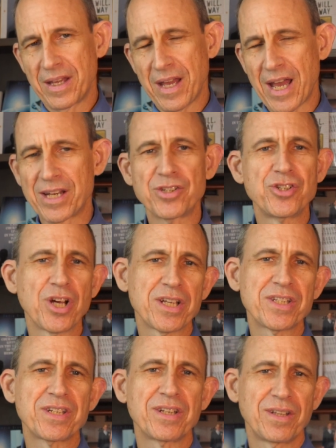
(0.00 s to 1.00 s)
at
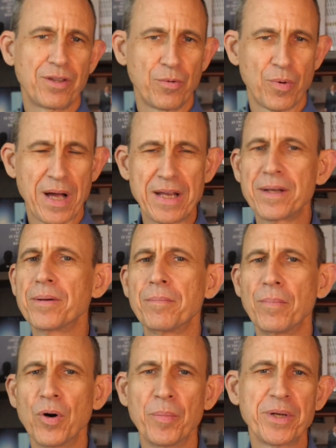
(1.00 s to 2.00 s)
just the right
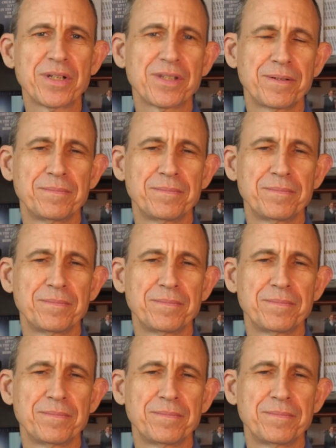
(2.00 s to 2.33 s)
moment.